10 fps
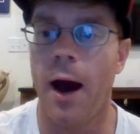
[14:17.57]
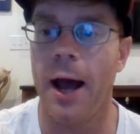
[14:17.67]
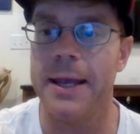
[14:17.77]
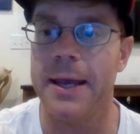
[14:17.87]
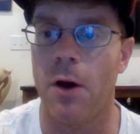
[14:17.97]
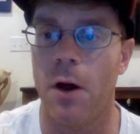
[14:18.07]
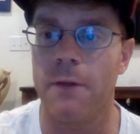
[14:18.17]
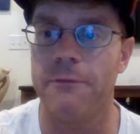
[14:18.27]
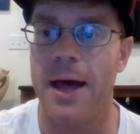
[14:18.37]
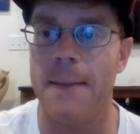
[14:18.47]
I get
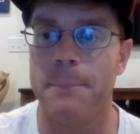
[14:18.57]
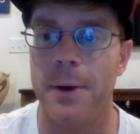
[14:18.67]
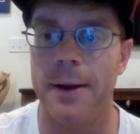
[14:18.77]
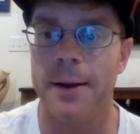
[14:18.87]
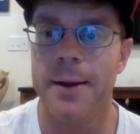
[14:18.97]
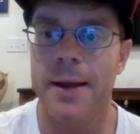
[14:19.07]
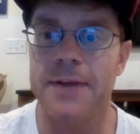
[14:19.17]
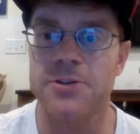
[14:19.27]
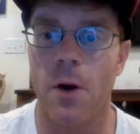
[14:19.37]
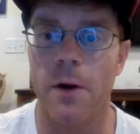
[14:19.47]
all of that, but
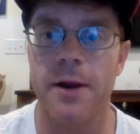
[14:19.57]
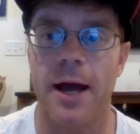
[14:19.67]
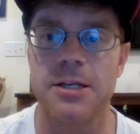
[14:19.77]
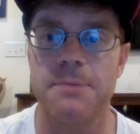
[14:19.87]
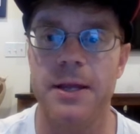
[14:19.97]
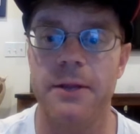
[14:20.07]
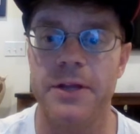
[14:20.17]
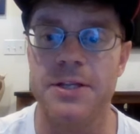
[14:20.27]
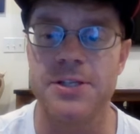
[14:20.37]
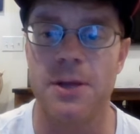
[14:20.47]
it's hard not to be at
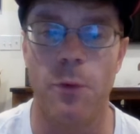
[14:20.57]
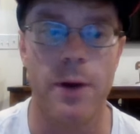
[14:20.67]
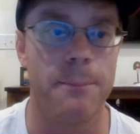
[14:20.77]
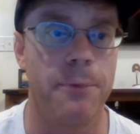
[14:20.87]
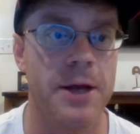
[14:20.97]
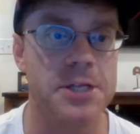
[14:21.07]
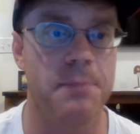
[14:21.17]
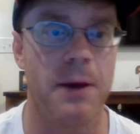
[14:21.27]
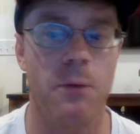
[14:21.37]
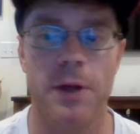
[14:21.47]
least somewhat
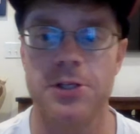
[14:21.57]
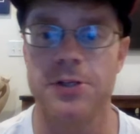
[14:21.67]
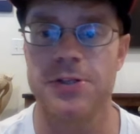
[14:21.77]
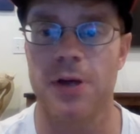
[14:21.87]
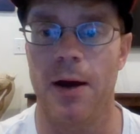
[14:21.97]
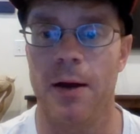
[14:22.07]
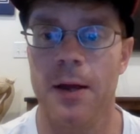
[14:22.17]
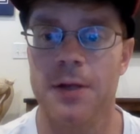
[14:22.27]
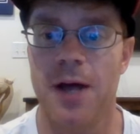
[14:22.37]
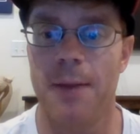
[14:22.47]
impressed by what you saw.
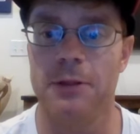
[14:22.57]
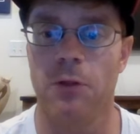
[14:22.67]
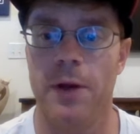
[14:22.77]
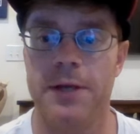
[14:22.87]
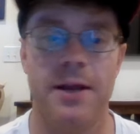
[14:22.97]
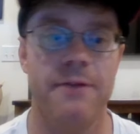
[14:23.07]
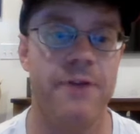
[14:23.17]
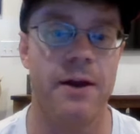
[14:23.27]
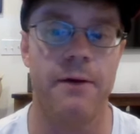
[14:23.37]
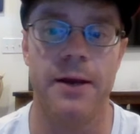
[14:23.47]
Tommy Lloyd did a
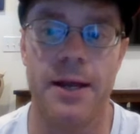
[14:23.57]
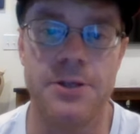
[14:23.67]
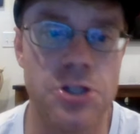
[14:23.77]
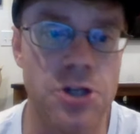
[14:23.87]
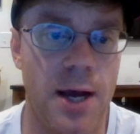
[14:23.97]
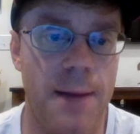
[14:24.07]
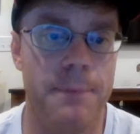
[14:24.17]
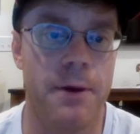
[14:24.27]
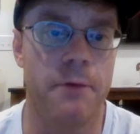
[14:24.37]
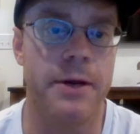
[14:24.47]
very nice
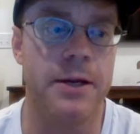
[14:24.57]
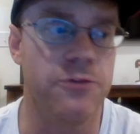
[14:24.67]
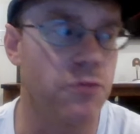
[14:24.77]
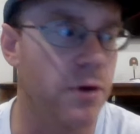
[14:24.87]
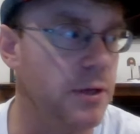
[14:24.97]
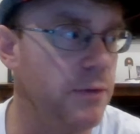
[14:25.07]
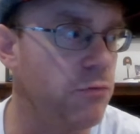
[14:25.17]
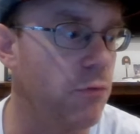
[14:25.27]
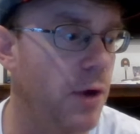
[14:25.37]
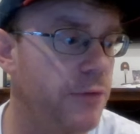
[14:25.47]
job reconstructing
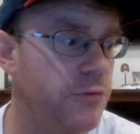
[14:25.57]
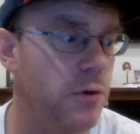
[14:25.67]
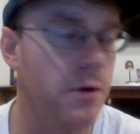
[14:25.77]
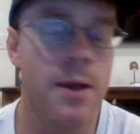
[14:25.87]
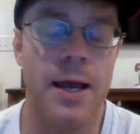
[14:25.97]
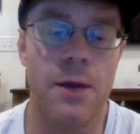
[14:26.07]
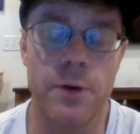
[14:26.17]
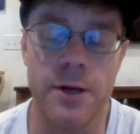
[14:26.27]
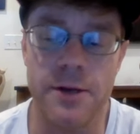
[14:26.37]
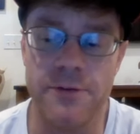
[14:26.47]
this roster, and
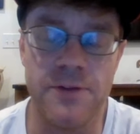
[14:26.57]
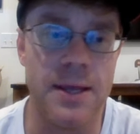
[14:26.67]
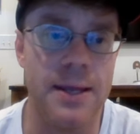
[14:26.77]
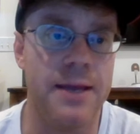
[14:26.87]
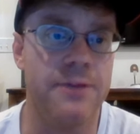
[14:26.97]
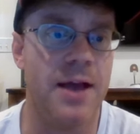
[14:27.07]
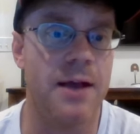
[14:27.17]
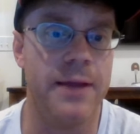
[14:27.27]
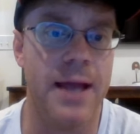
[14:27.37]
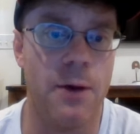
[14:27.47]
we're going to see
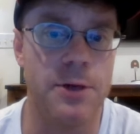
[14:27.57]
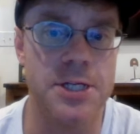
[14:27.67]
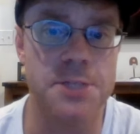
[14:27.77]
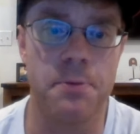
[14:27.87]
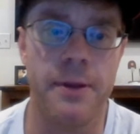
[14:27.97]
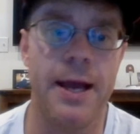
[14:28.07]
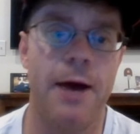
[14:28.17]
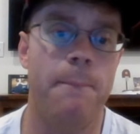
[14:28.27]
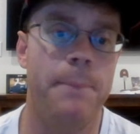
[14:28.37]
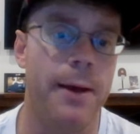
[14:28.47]
exactly how it does play
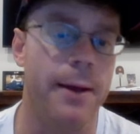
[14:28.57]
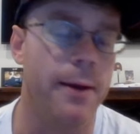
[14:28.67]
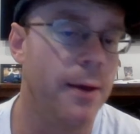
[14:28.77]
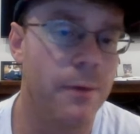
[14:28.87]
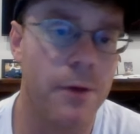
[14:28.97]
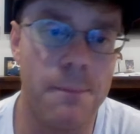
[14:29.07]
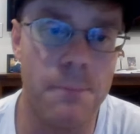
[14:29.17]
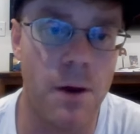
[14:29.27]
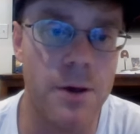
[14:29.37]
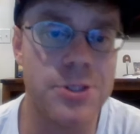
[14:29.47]
out, but Come
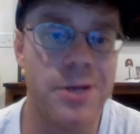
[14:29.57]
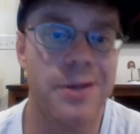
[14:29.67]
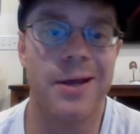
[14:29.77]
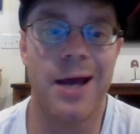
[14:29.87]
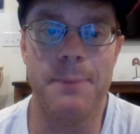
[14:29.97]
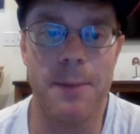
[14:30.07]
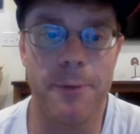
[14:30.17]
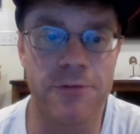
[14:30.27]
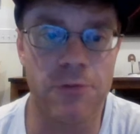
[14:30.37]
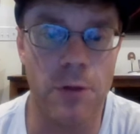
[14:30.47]
March, you got to be
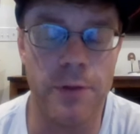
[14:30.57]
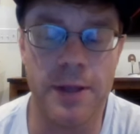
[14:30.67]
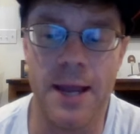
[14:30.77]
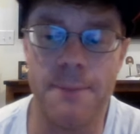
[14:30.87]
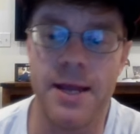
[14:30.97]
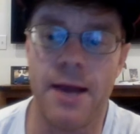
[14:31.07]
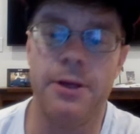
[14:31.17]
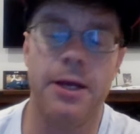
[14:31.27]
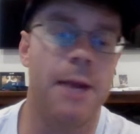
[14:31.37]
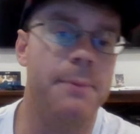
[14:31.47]
able to slow the game down.
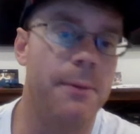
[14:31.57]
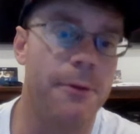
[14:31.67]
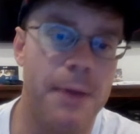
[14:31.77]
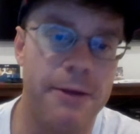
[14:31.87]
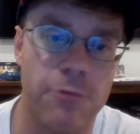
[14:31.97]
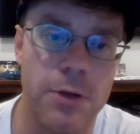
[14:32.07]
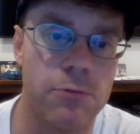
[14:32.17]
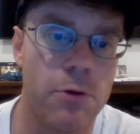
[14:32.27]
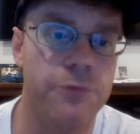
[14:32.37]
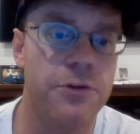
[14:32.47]
You got to be able to make free
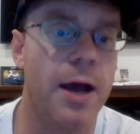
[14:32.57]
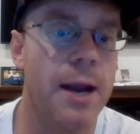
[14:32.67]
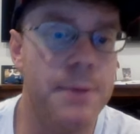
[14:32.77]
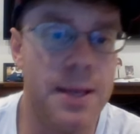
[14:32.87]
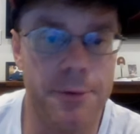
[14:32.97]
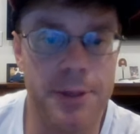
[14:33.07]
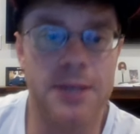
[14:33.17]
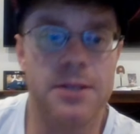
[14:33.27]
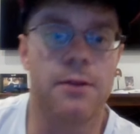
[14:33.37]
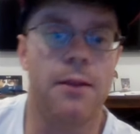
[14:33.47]
throws. You got to be able to
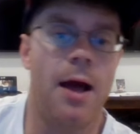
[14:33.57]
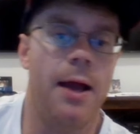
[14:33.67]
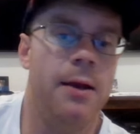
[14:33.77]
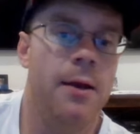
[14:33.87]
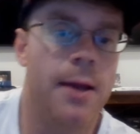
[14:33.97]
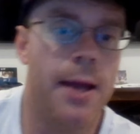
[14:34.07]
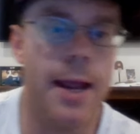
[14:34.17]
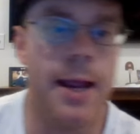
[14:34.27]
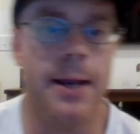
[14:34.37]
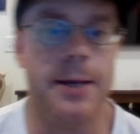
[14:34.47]
get to the line.
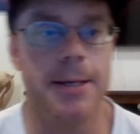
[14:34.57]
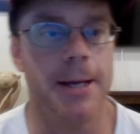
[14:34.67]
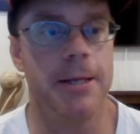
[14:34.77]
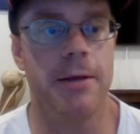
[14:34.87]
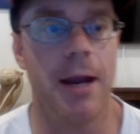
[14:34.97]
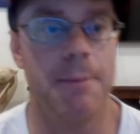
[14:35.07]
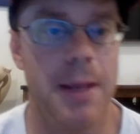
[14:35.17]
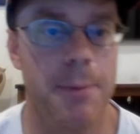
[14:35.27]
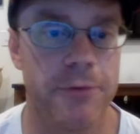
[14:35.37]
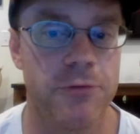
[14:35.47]
And you got to
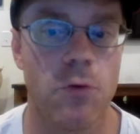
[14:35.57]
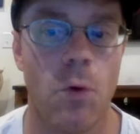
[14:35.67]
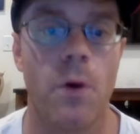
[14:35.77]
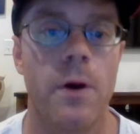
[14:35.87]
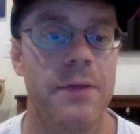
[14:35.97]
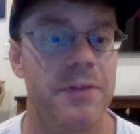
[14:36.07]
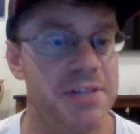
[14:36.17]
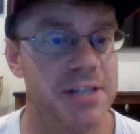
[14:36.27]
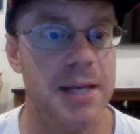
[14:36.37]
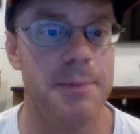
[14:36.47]
be able to score. And
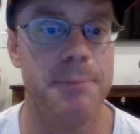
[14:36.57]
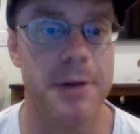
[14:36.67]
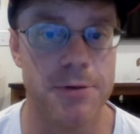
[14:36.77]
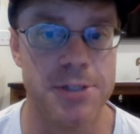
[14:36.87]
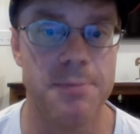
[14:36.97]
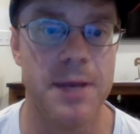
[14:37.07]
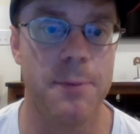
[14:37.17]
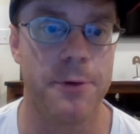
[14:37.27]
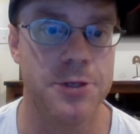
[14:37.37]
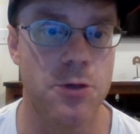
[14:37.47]
this team appears to be
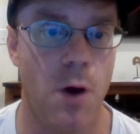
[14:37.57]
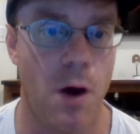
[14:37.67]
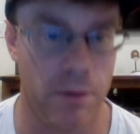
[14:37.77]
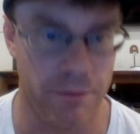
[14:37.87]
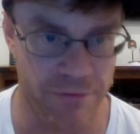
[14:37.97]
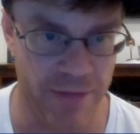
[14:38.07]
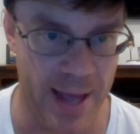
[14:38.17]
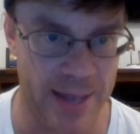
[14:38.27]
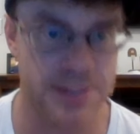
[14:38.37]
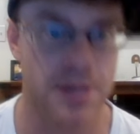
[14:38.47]
able to do all of
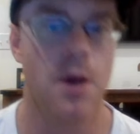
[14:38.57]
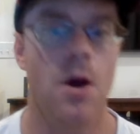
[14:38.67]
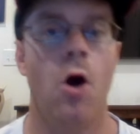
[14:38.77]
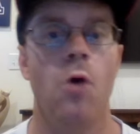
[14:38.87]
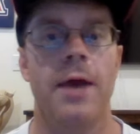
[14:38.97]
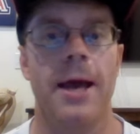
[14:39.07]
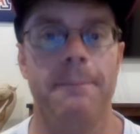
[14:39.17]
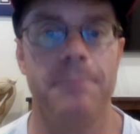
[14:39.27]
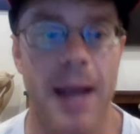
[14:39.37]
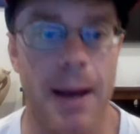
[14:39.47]
that.
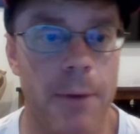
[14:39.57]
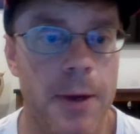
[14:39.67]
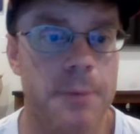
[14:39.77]
Okay, now,